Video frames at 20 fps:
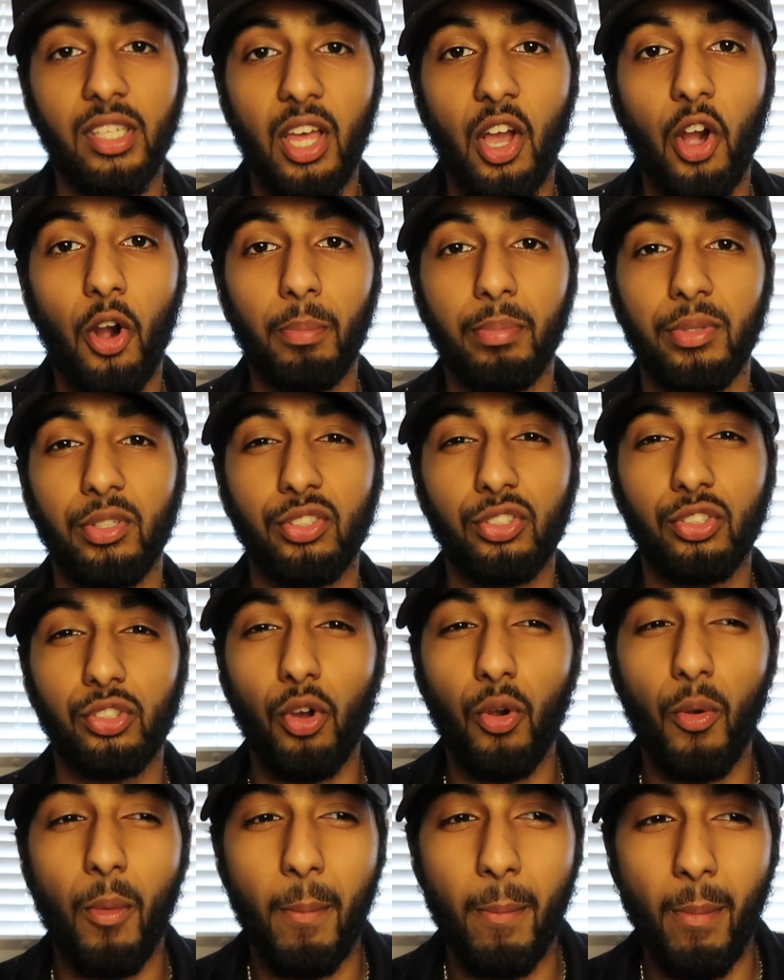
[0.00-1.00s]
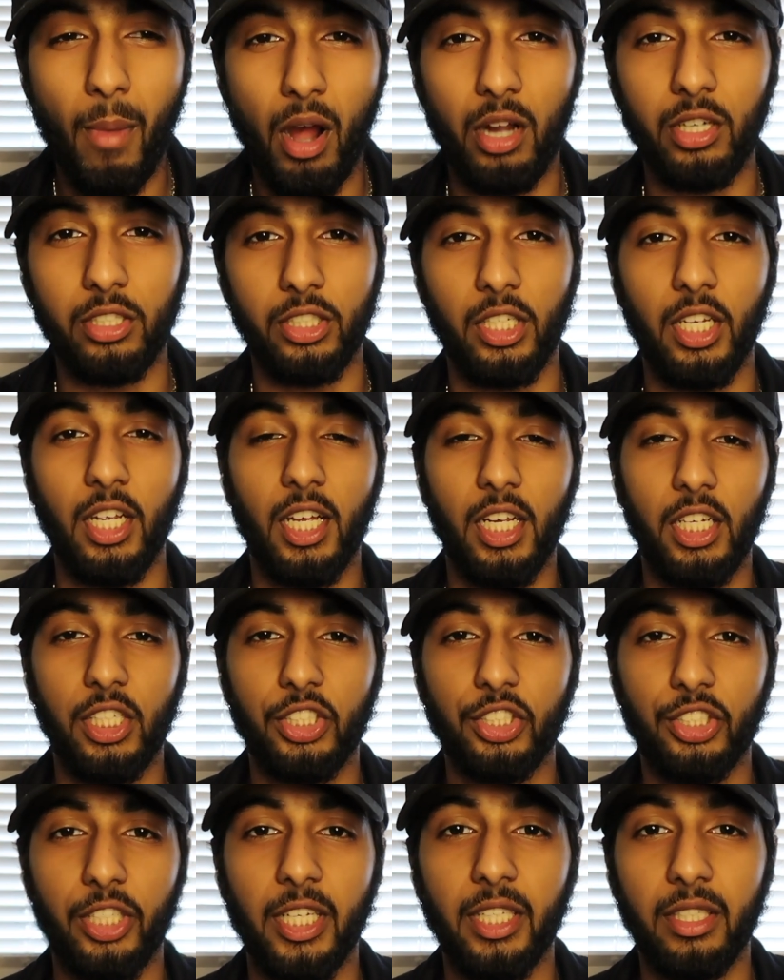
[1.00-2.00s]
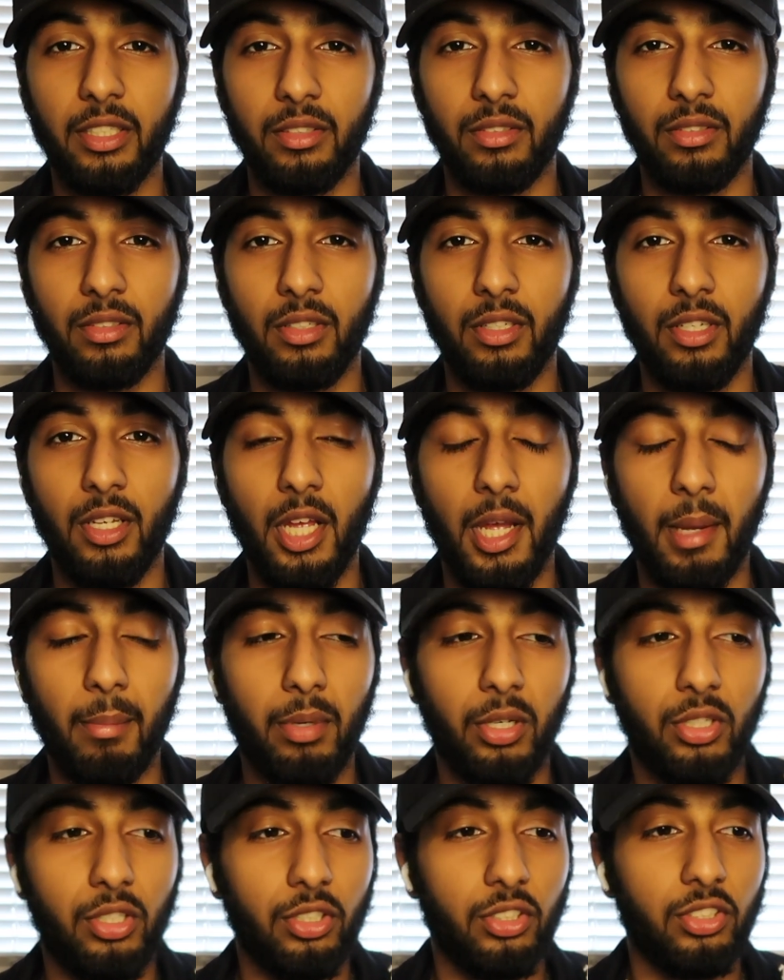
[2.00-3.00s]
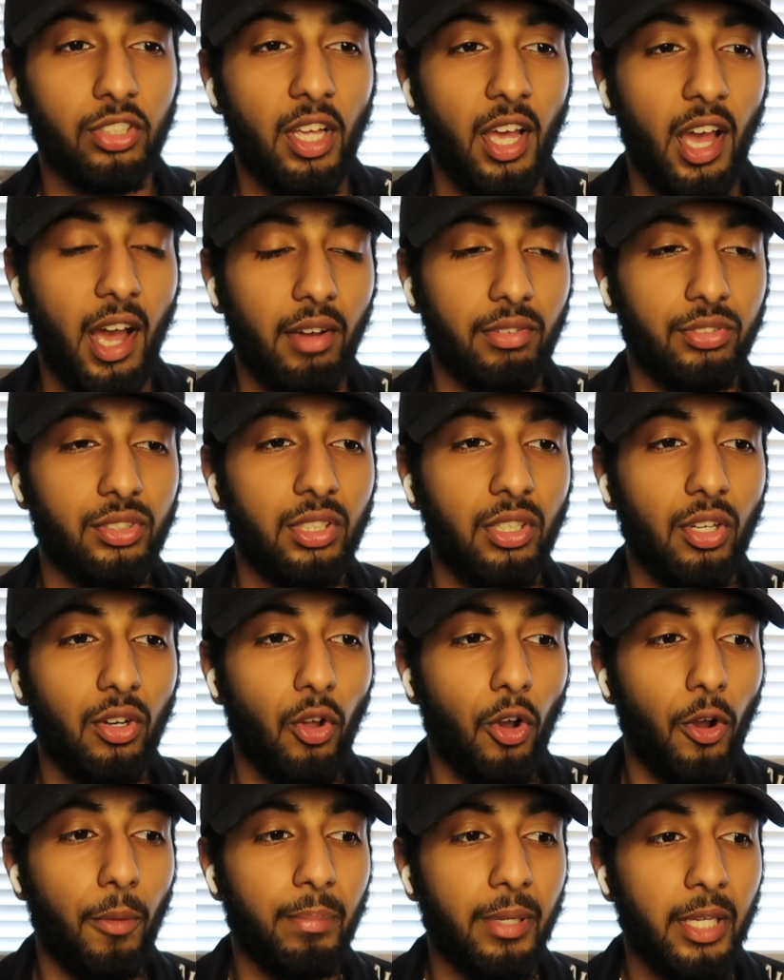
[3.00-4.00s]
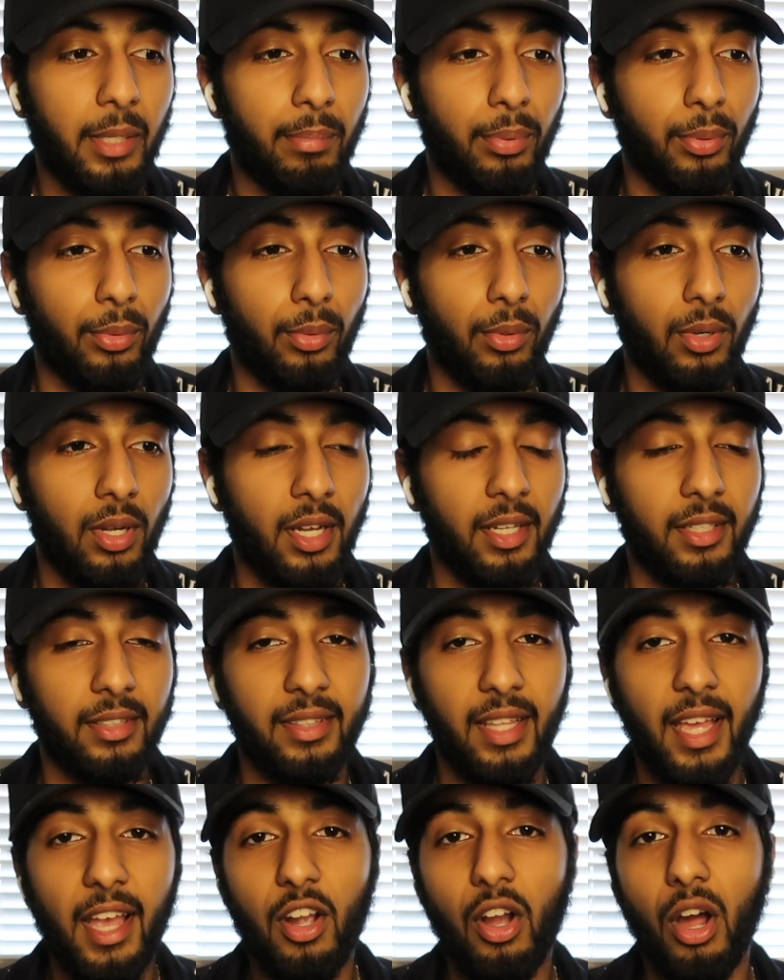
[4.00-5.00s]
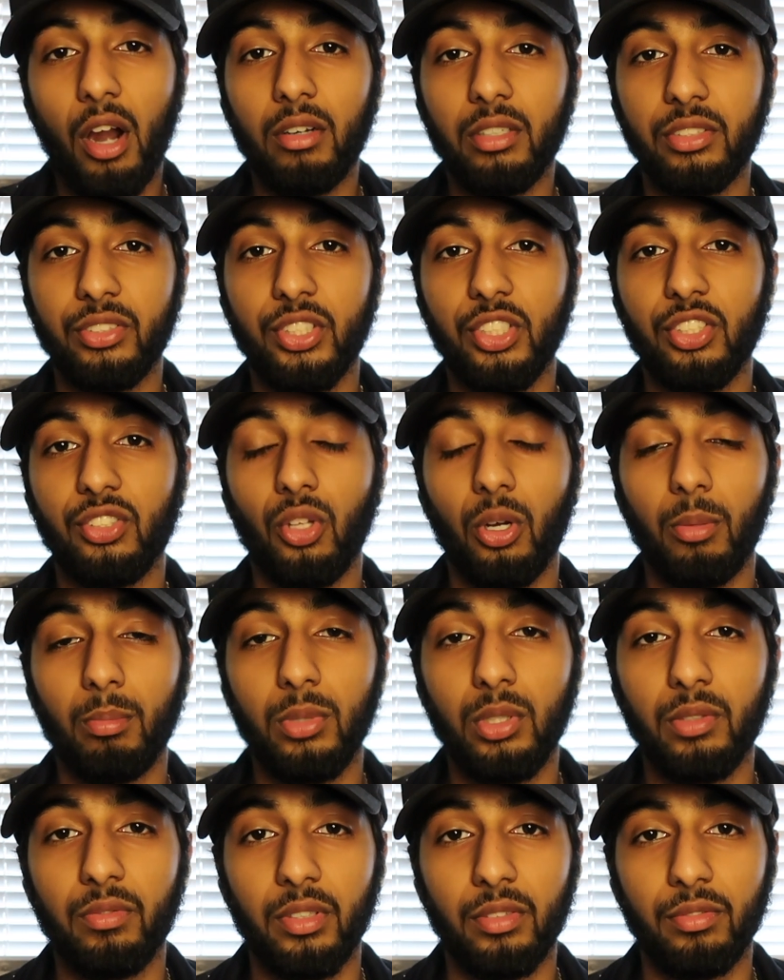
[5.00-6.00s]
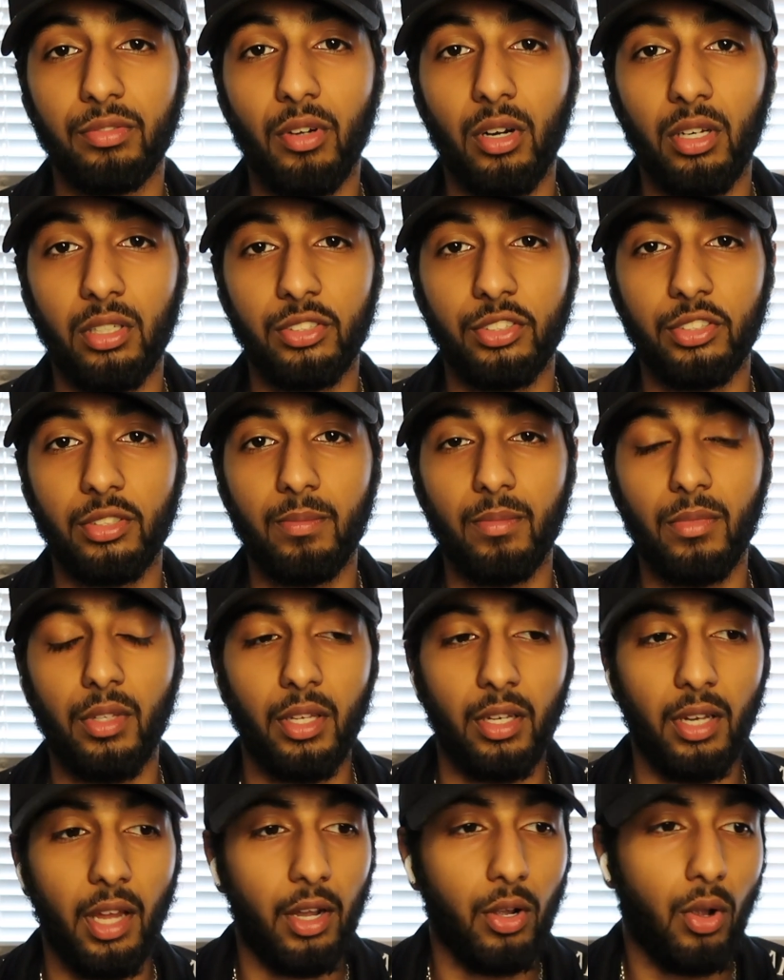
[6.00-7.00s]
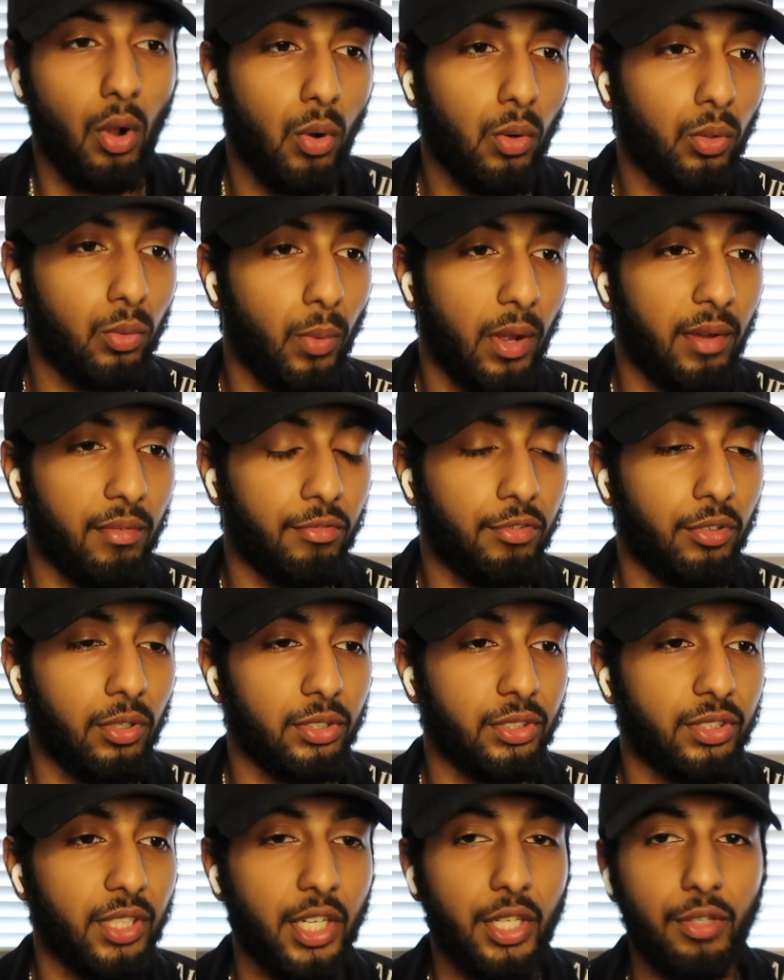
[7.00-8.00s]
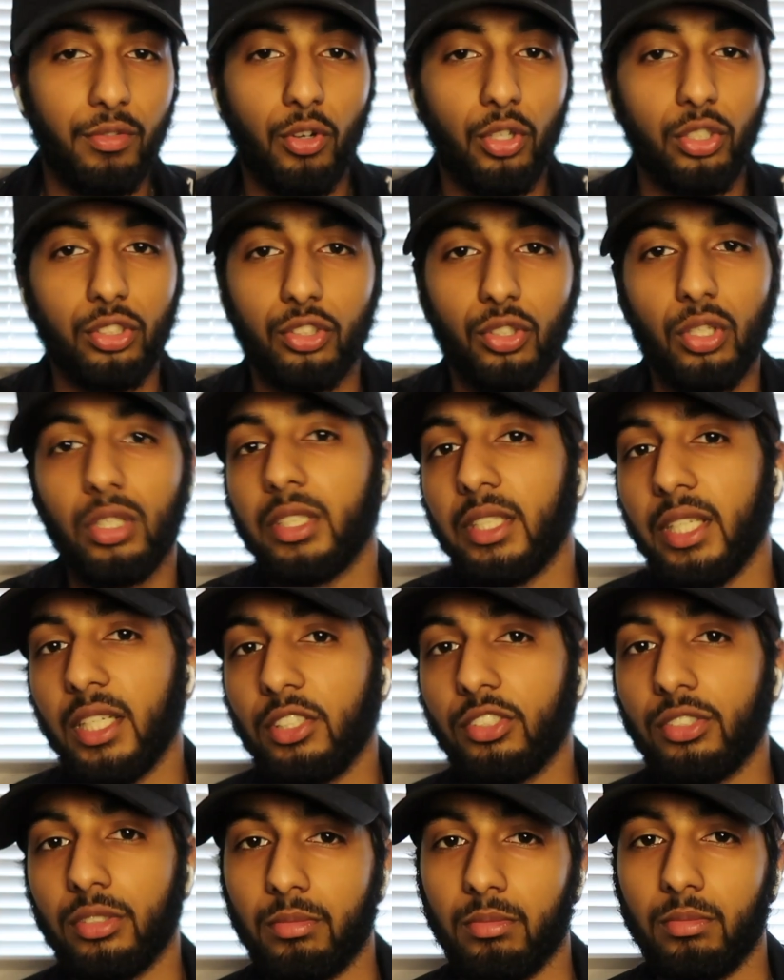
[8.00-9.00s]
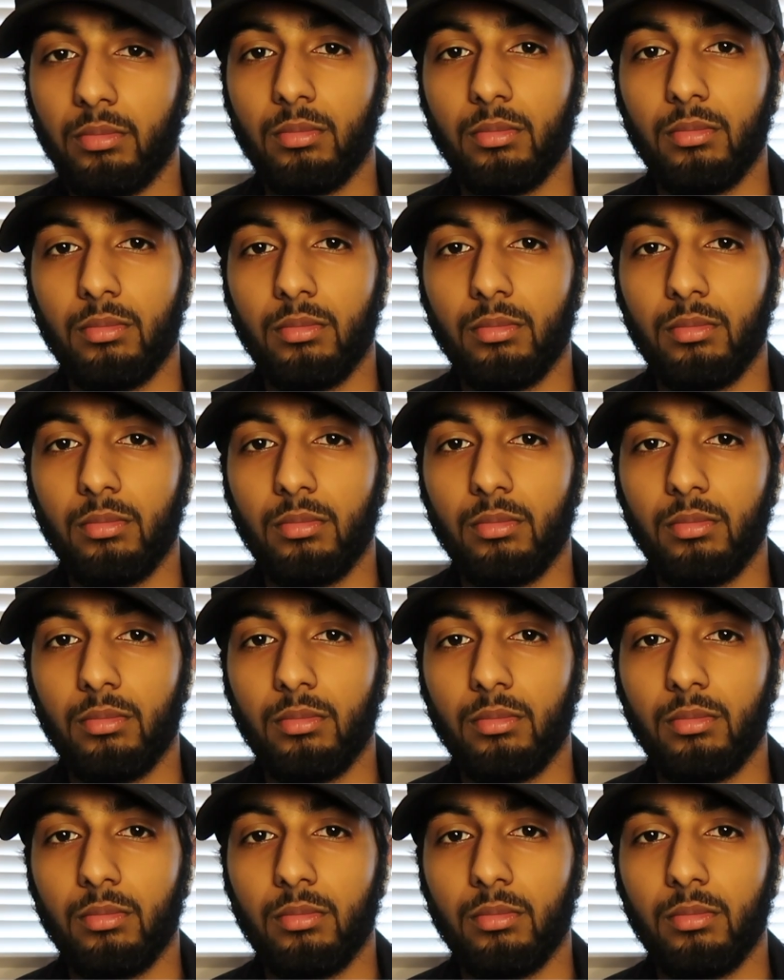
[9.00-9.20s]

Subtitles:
to help you so much in trading. Because I've seen a lot of people, their currency is not moving fast. Like gold went through a stage of consolidation,